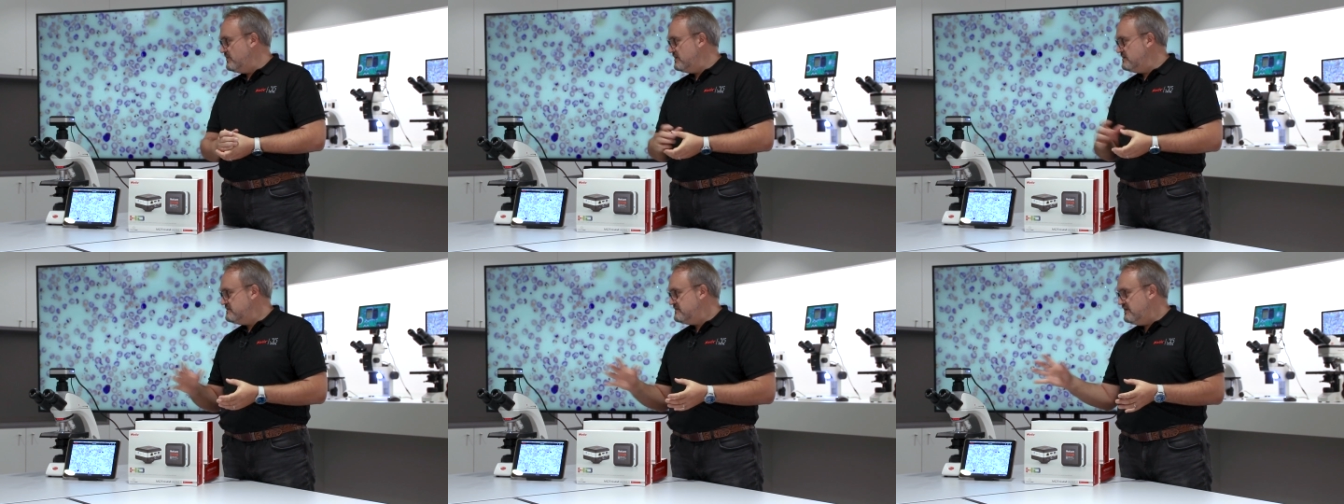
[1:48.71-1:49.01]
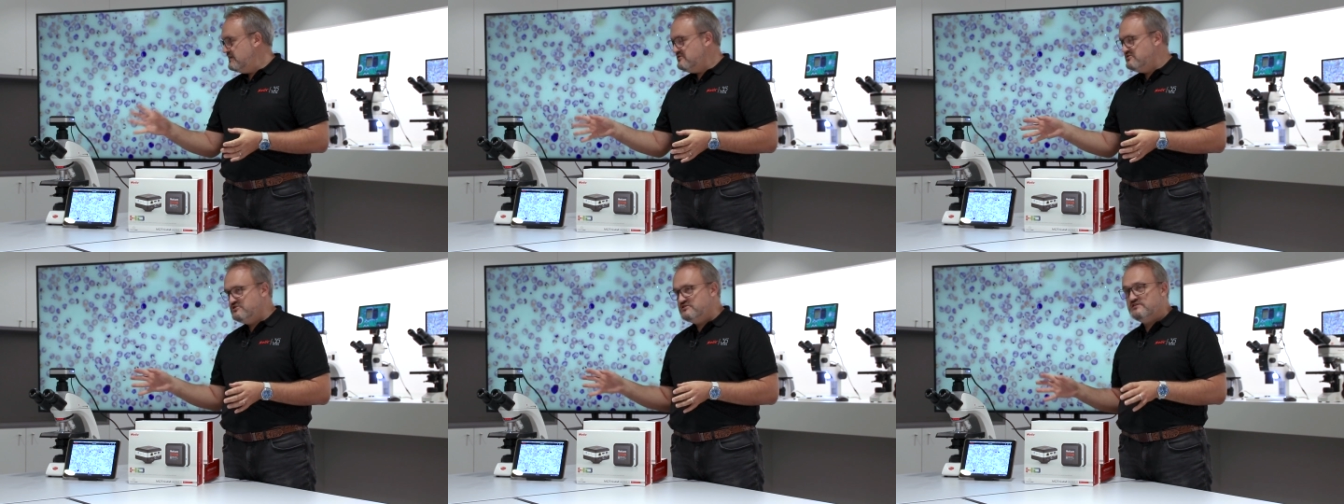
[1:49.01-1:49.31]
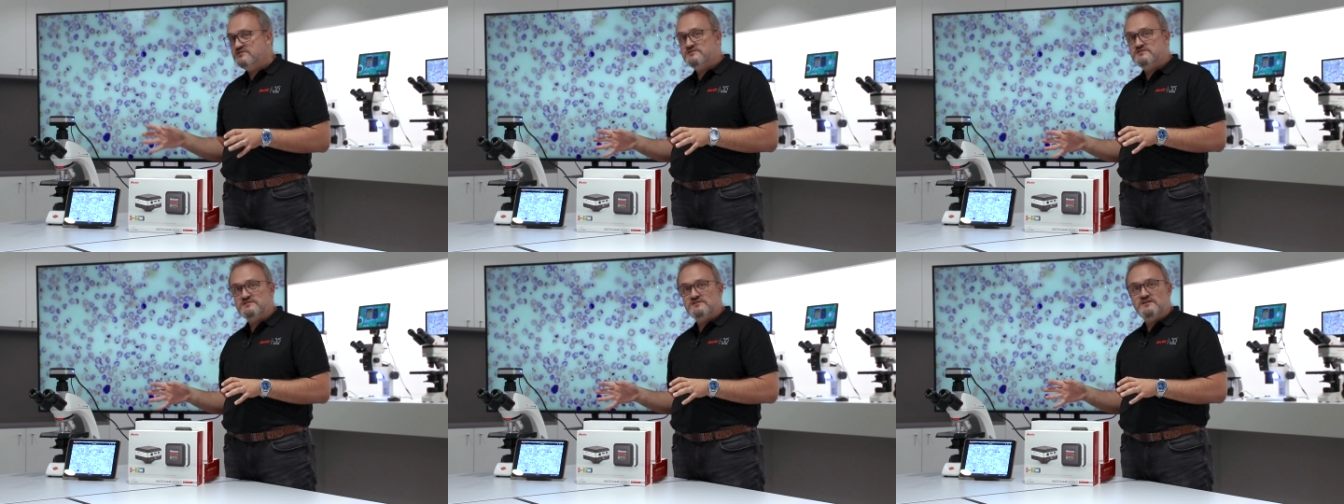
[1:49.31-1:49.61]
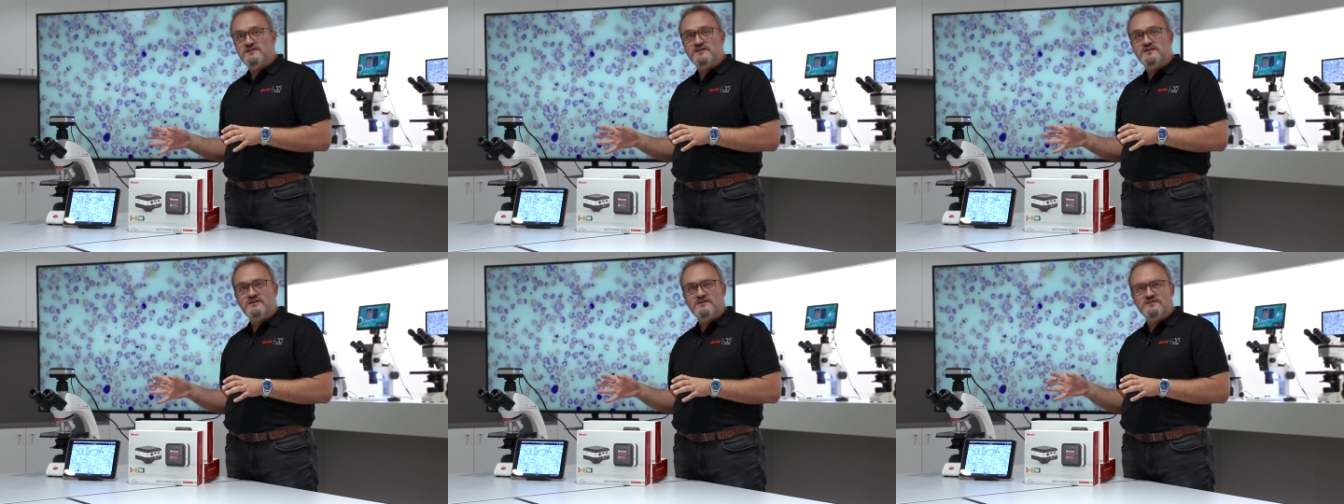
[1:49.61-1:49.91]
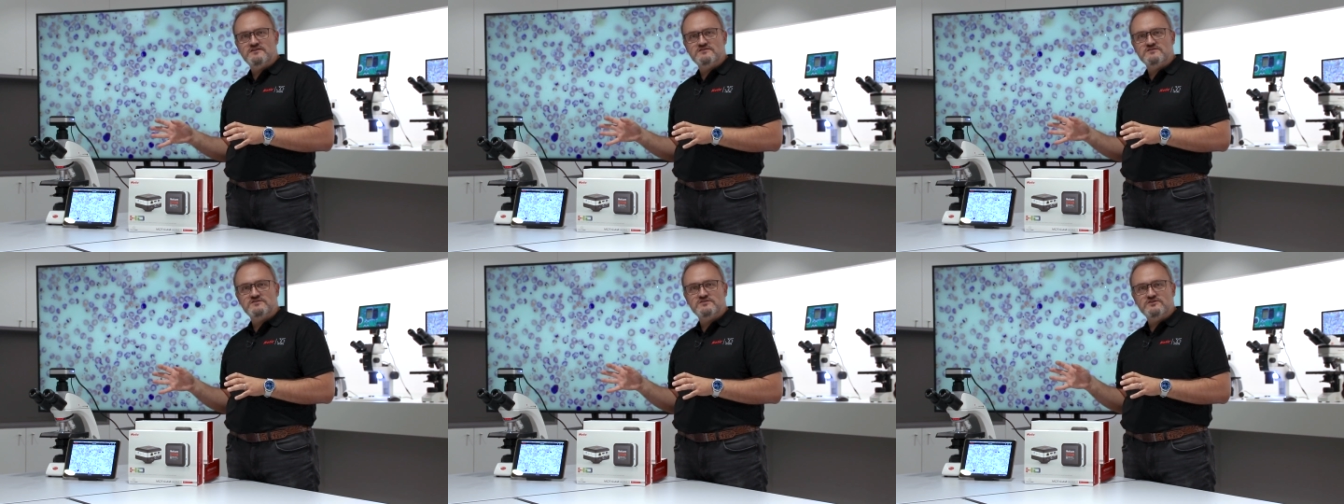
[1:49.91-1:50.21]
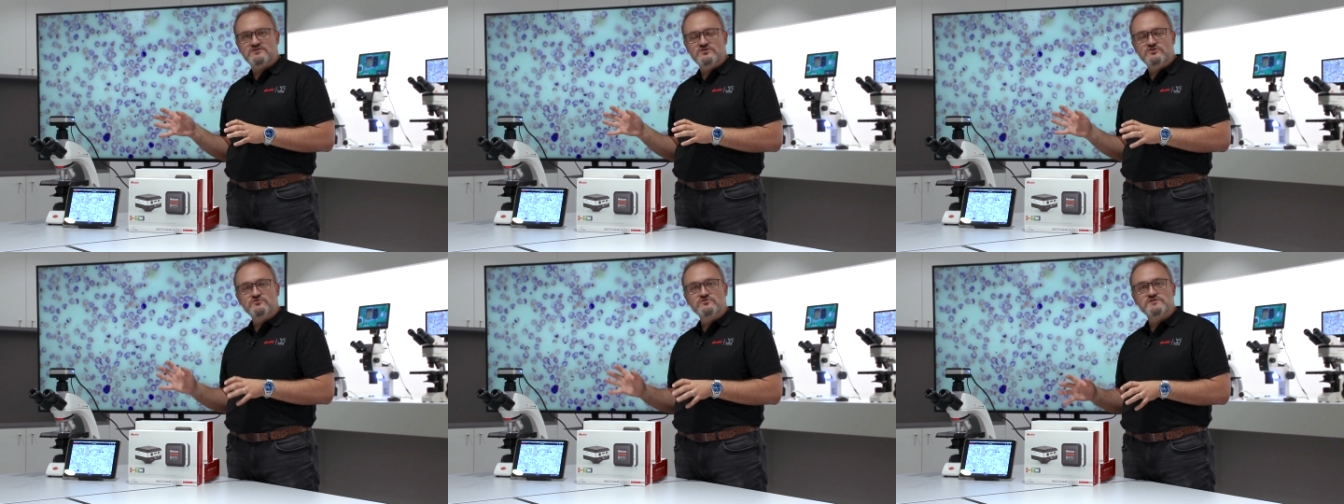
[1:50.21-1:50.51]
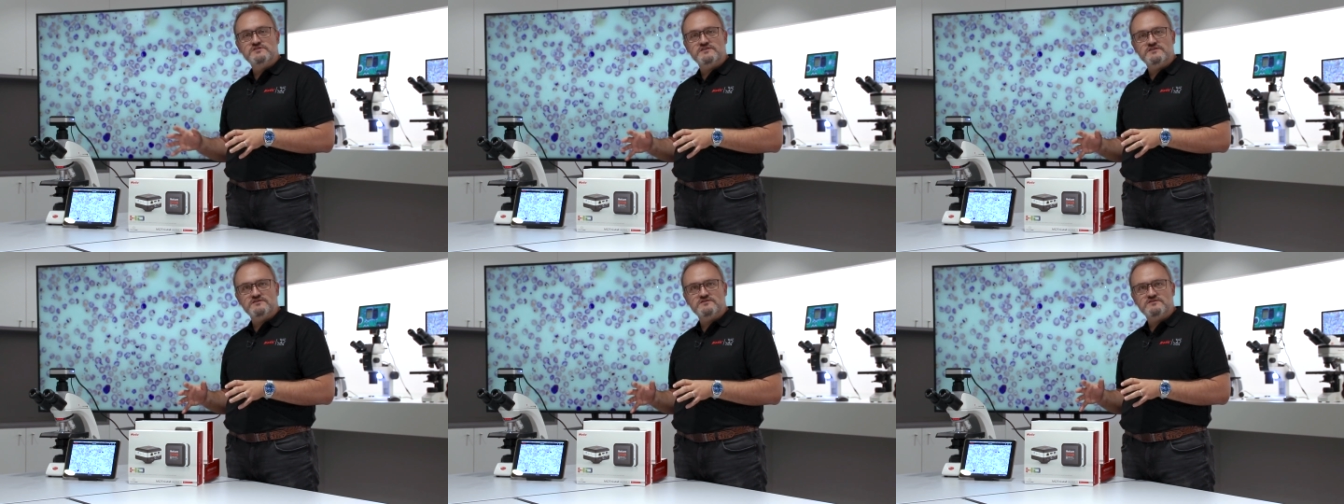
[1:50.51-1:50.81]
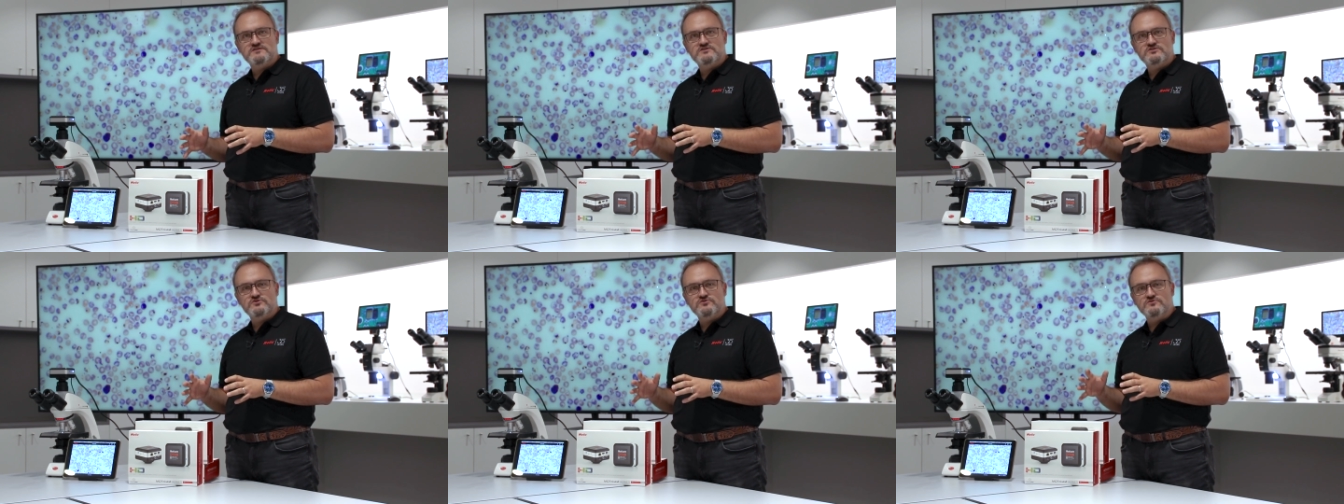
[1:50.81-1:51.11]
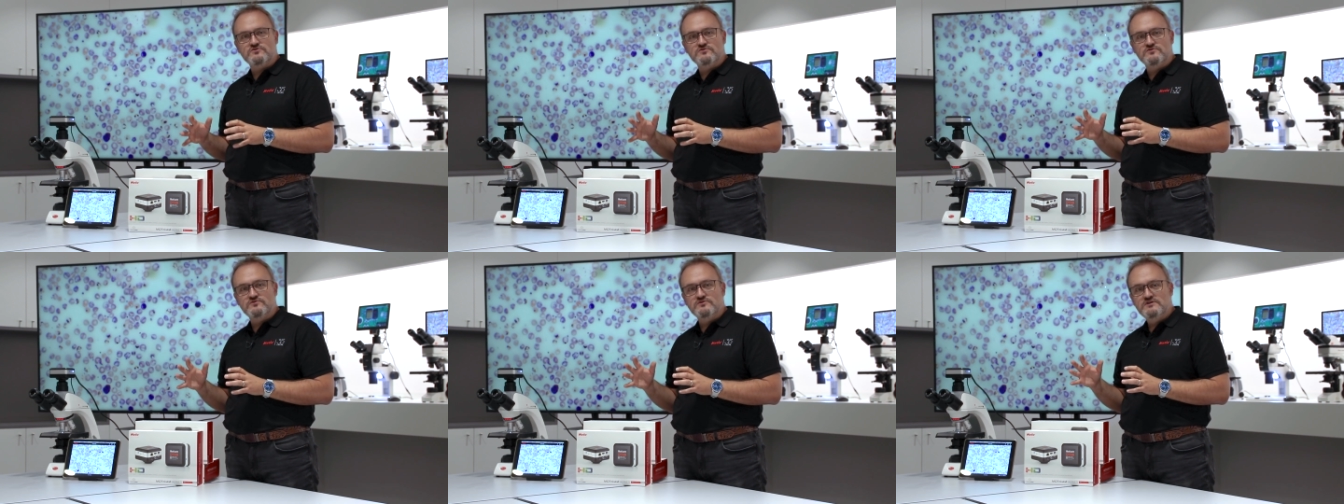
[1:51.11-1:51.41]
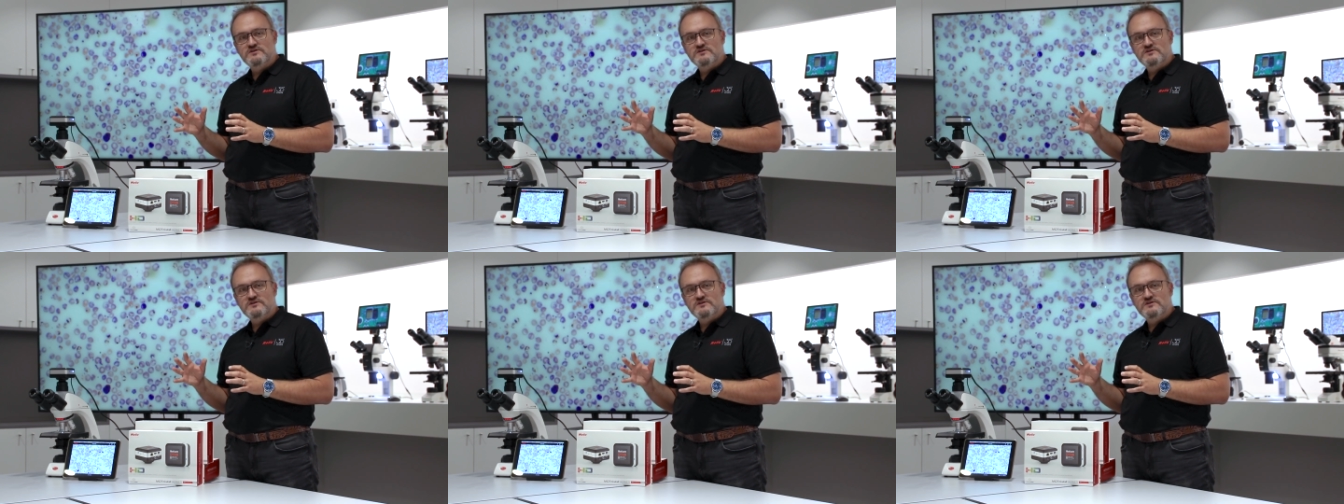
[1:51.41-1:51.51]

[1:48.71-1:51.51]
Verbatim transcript: attach it and use it to